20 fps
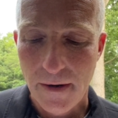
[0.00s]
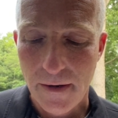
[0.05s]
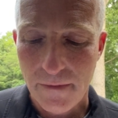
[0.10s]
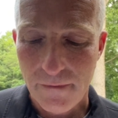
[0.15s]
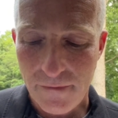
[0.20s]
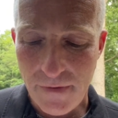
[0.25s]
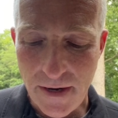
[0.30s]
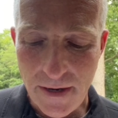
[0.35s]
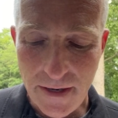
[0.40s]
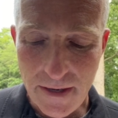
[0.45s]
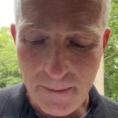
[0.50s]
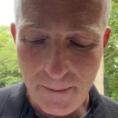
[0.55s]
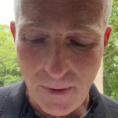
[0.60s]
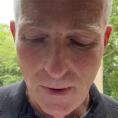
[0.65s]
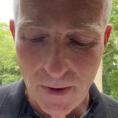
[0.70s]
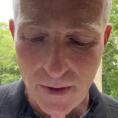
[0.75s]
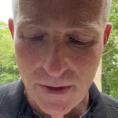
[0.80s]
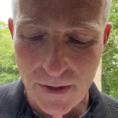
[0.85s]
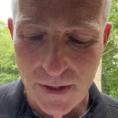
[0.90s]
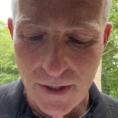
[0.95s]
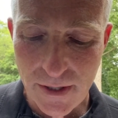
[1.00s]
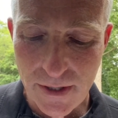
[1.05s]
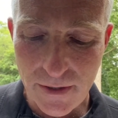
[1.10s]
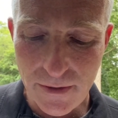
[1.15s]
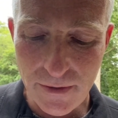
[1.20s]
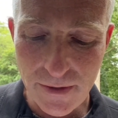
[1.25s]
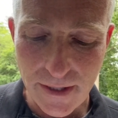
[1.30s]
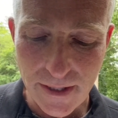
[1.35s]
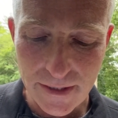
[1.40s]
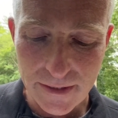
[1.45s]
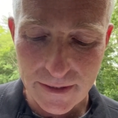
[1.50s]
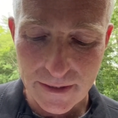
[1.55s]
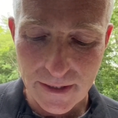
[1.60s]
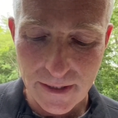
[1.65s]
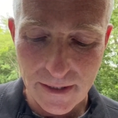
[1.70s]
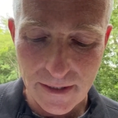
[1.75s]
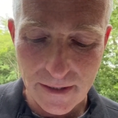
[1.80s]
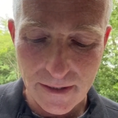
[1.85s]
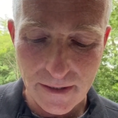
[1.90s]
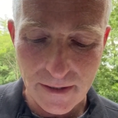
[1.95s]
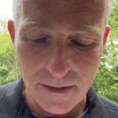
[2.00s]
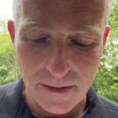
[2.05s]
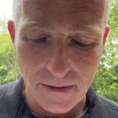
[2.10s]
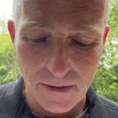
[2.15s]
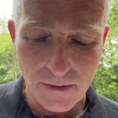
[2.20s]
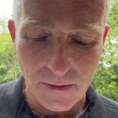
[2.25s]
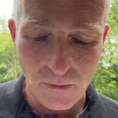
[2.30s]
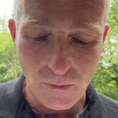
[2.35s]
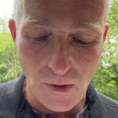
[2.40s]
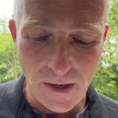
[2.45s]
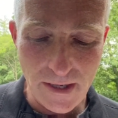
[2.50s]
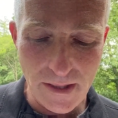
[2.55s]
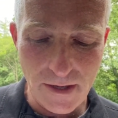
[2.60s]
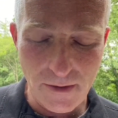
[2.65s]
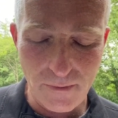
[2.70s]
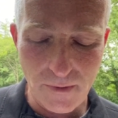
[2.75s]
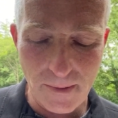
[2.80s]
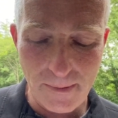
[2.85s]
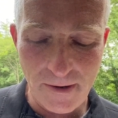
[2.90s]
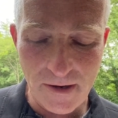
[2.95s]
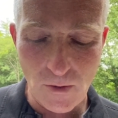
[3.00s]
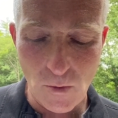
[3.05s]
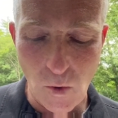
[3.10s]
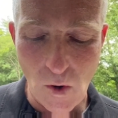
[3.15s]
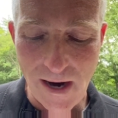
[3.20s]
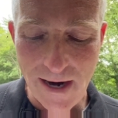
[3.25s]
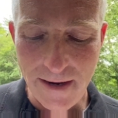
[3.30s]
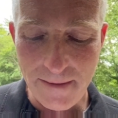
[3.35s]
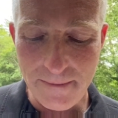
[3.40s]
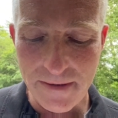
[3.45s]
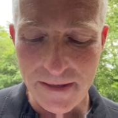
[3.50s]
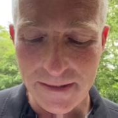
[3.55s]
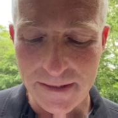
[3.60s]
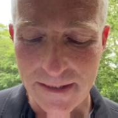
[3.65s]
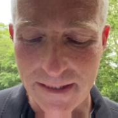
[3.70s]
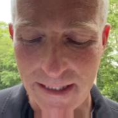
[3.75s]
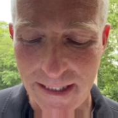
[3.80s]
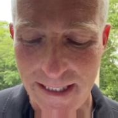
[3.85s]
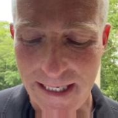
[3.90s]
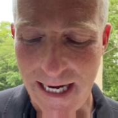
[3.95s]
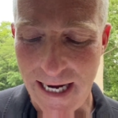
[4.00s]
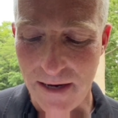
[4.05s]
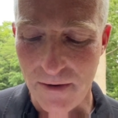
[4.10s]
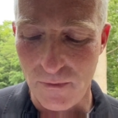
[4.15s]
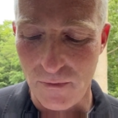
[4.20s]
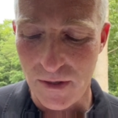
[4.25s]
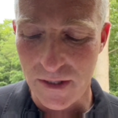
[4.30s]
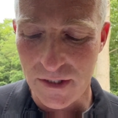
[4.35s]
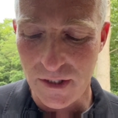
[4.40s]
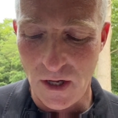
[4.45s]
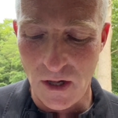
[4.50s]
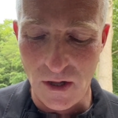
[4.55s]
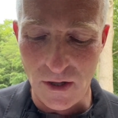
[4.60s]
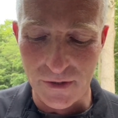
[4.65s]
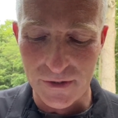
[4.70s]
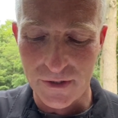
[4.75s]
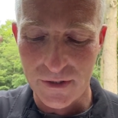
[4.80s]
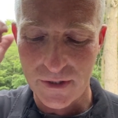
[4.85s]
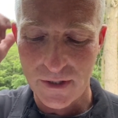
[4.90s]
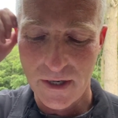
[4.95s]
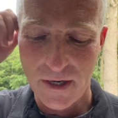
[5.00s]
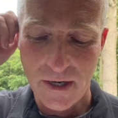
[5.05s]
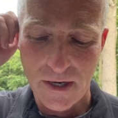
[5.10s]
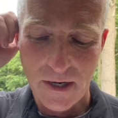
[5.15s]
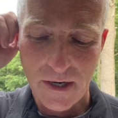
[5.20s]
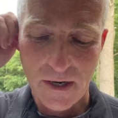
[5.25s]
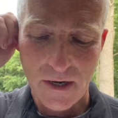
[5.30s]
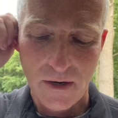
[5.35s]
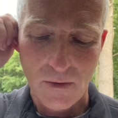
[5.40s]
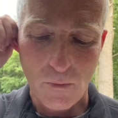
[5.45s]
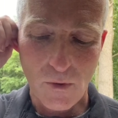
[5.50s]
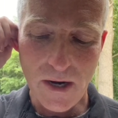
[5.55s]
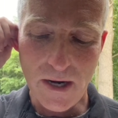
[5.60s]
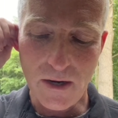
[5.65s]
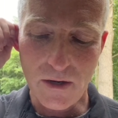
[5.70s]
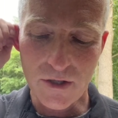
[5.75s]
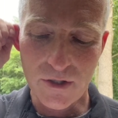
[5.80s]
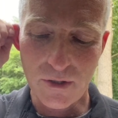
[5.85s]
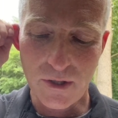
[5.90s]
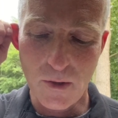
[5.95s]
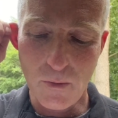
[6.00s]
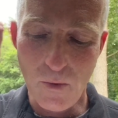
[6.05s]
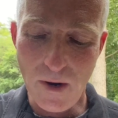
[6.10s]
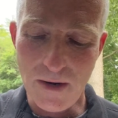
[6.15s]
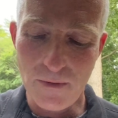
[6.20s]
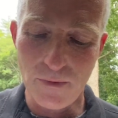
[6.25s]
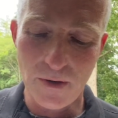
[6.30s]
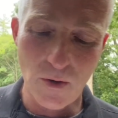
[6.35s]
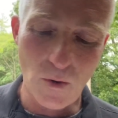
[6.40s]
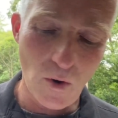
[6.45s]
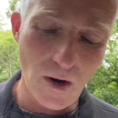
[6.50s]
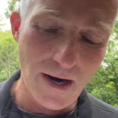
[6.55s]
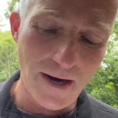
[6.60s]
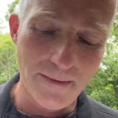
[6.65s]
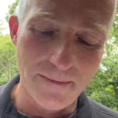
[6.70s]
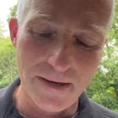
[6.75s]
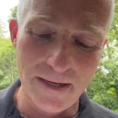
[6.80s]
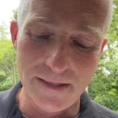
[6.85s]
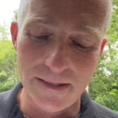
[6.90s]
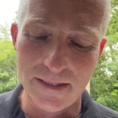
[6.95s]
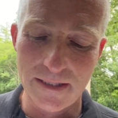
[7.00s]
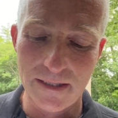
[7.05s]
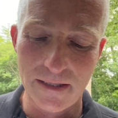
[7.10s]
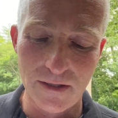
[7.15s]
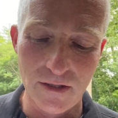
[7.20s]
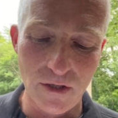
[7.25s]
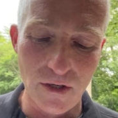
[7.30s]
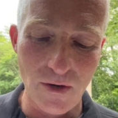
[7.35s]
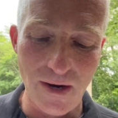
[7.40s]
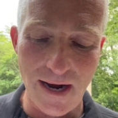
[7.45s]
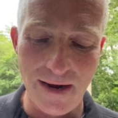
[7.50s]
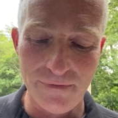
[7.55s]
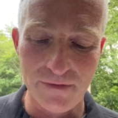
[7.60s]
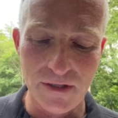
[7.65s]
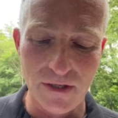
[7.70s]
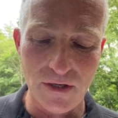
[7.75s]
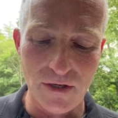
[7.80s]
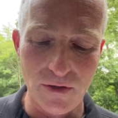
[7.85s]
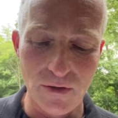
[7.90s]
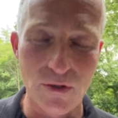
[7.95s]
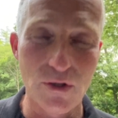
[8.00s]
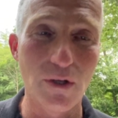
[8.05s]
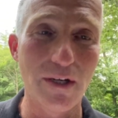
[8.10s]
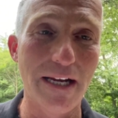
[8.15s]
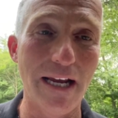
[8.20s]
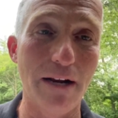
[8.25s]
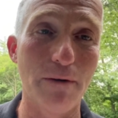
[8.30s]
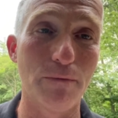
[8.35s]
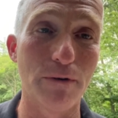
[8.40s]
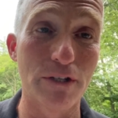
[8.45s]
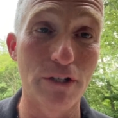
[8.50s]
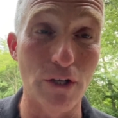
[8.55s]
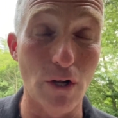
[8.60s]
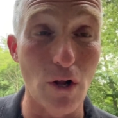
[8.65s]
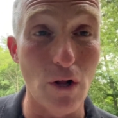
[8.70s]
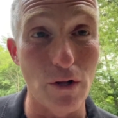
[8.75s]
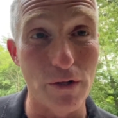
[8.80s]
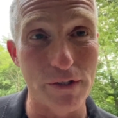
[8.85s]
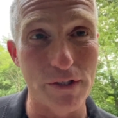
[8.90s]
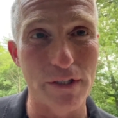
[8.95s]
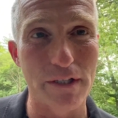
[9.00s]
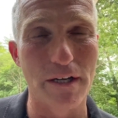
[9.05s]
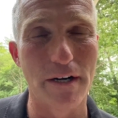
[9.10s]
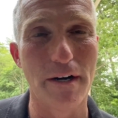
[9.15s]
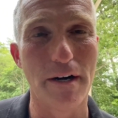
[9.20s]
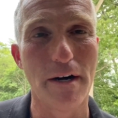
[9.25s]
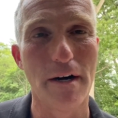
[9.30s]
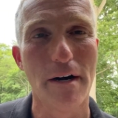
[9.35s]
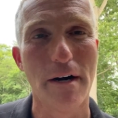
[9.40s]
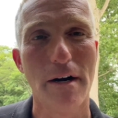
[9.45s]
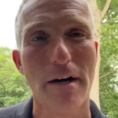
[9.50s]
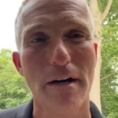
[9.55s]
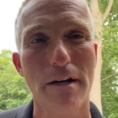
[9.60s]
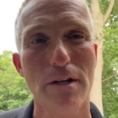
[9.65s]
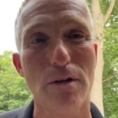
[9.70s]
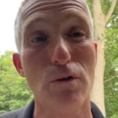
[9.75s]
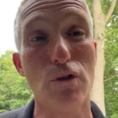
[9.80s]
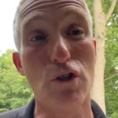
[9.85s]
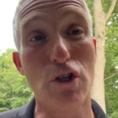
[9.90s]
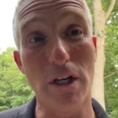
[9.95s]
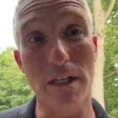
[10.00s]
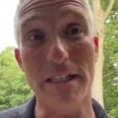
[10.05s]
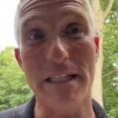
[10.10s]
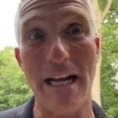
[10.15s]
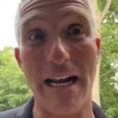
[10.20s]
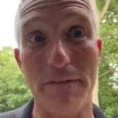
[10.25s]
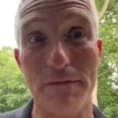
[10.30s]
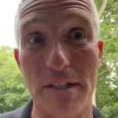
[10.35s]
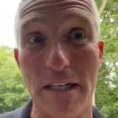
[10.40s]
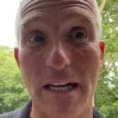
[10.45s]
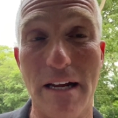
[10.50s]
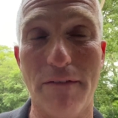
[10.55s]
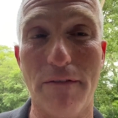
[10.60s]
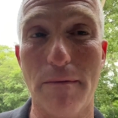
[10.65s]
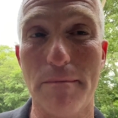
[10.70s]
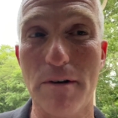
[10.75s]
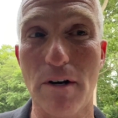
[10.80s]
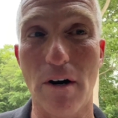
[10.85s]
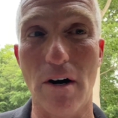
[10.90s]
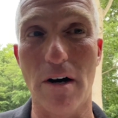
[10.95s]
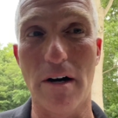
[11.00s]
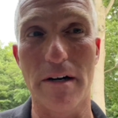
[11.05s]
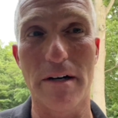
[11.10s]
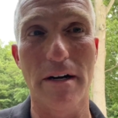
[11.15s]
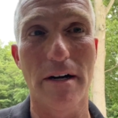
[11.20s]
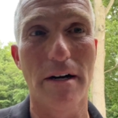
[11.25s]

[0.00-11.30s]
Very important to do this. What are the requirements to get results? What or sorry, what requirements do you have to do to get results? You just have to give him your heart.